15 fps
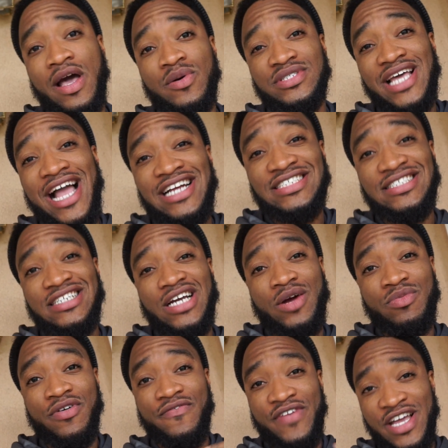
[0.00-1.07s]
That was actually a
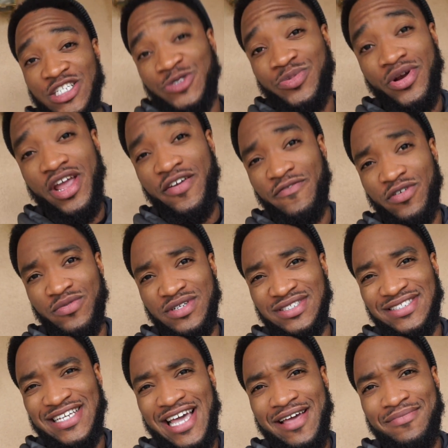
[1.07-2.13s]
revenge prank for when
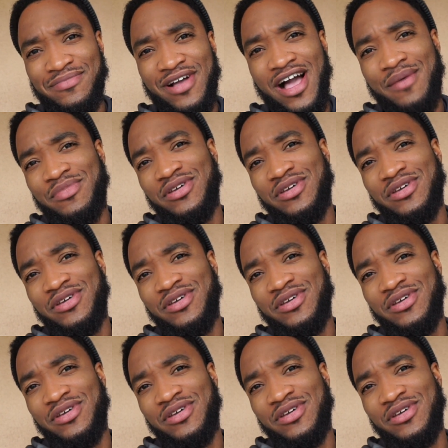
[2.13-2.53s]
Sam got